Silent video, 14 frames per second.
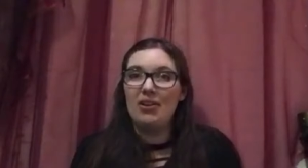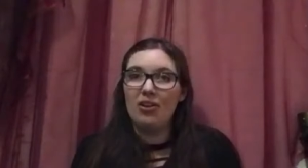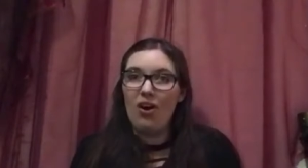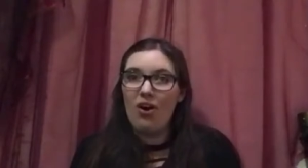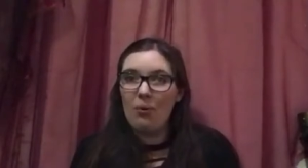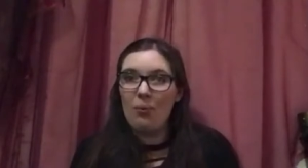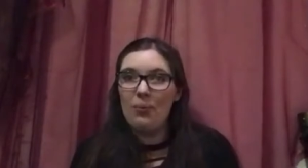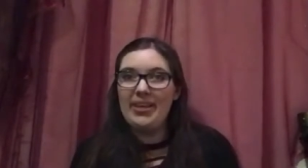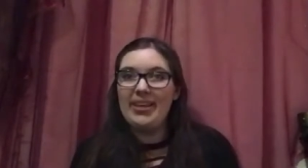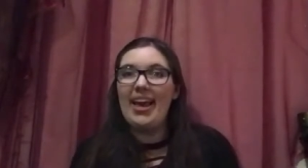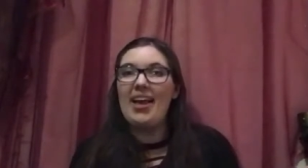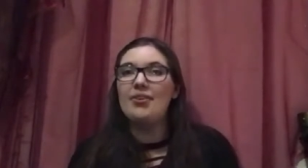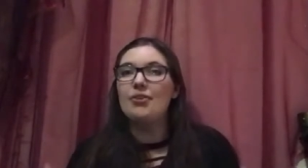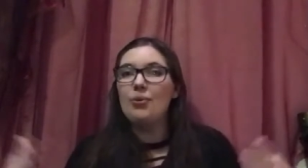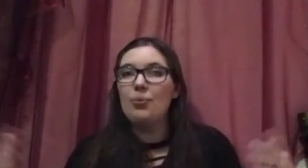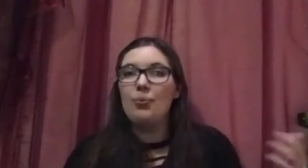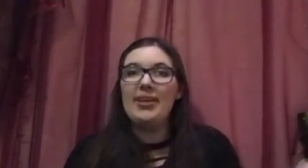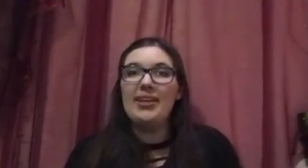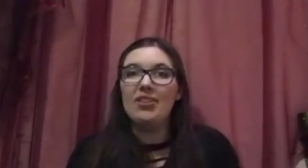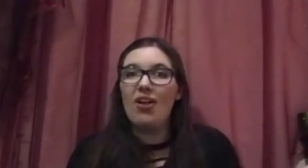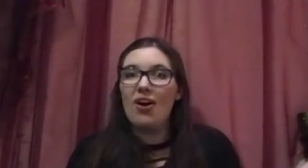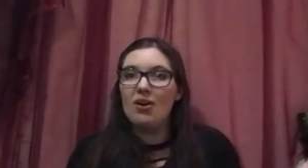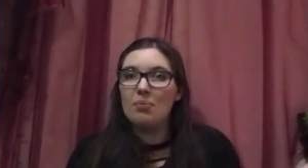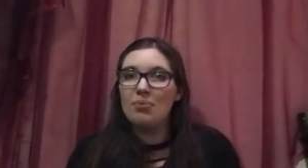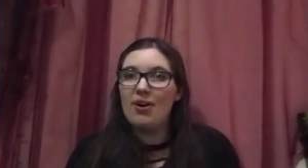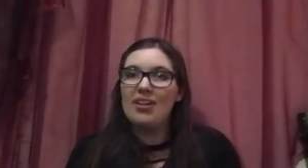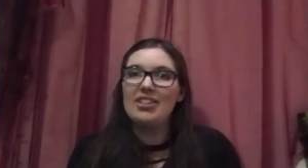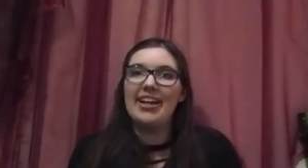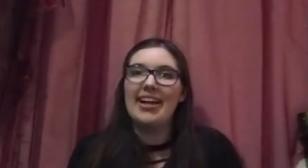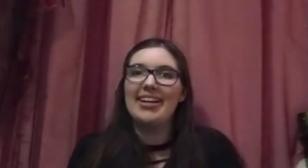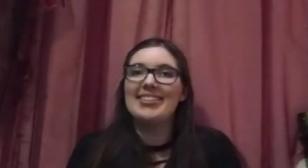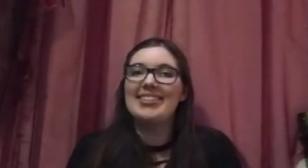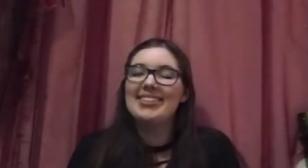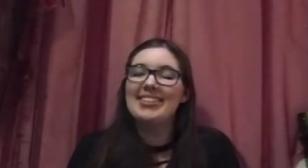long weekend or week-long project.